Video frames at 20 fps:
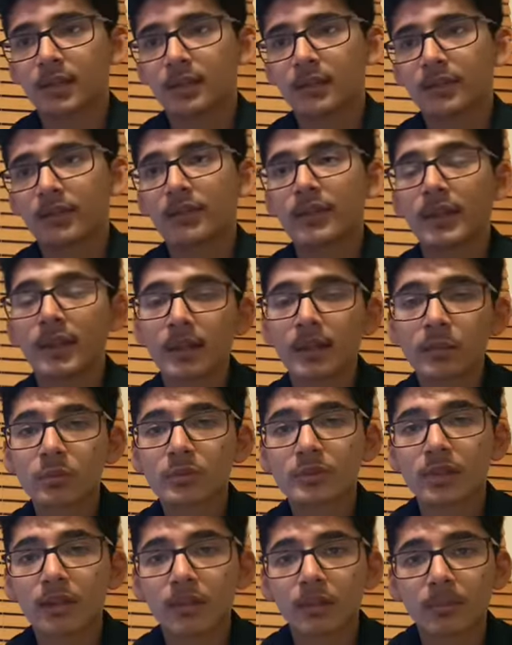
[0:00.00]
Then I will
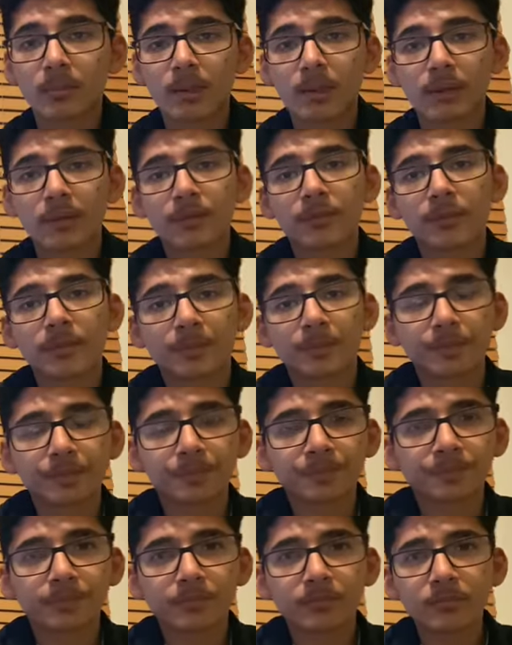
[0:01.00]
talk about
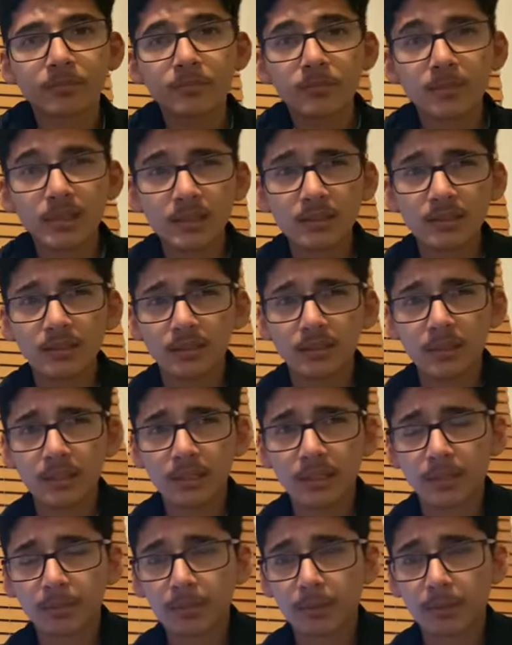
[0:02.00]
the